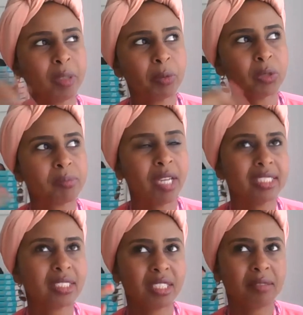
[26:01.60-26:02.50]
people's
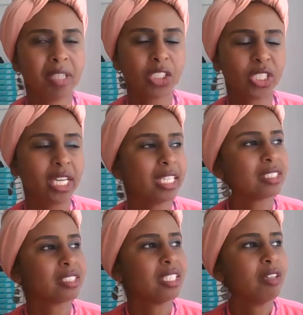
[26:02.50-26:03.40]
minds are much
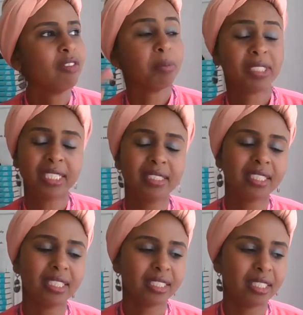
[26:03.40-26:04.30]
less
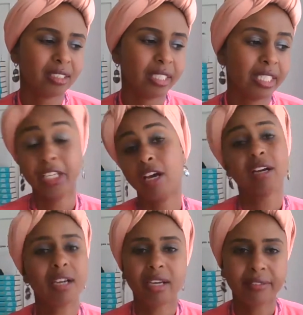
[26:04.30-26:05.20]
represented in the
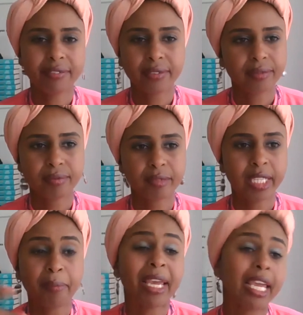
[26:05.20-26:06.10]
archive.
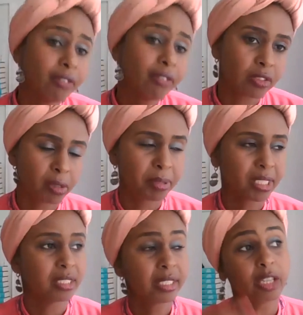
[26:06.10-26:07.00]
Their behavior is
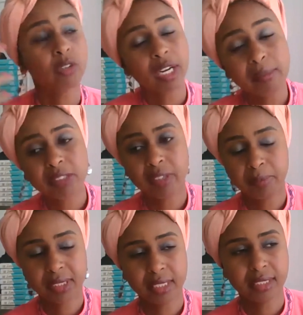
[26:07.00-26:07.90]
represented, their crimes are
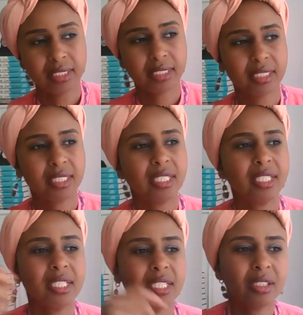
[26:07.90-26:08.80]
represented,
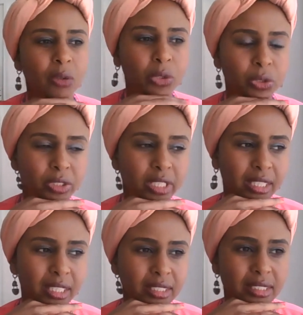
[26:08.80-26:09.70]
all sorts of
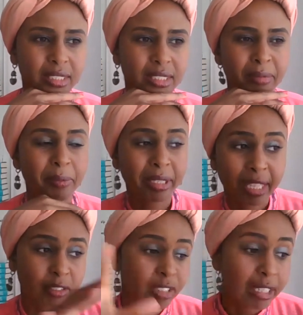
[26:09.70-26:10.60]
things, maybe
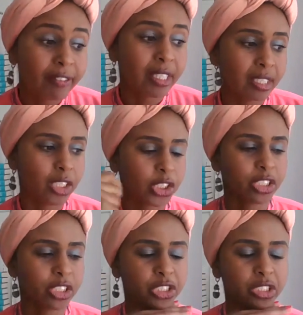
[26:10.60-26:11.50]
their living
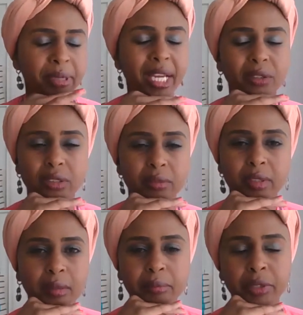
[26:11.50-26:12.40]
conditions just about,
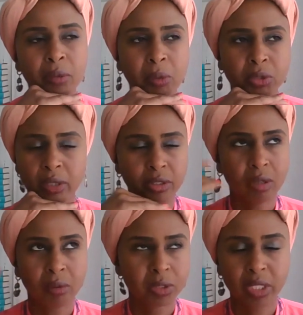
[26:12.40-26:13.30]
but not
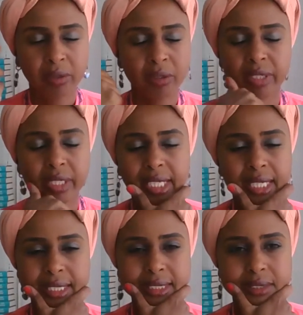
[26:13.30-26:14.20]
what was going on in their
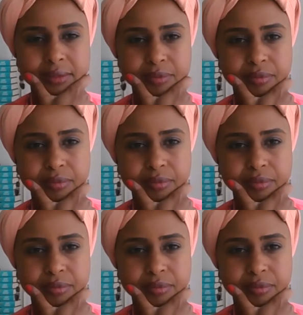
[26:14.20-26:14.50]
heads.